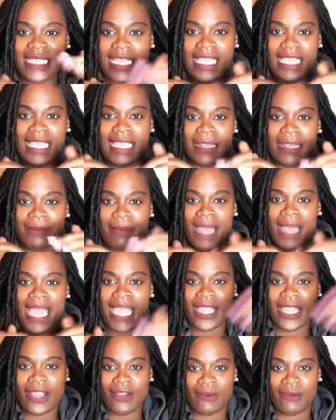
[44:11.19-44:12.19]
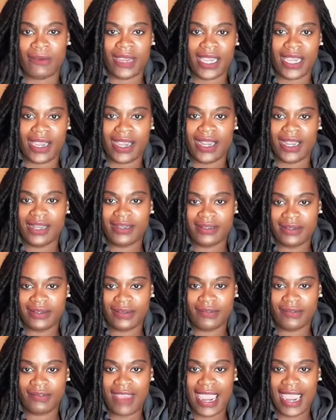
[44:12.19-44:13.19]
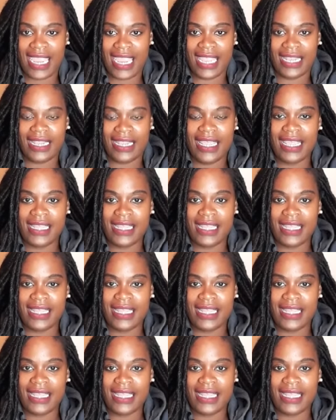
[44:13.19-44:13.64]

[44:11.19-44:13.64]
in my career, right?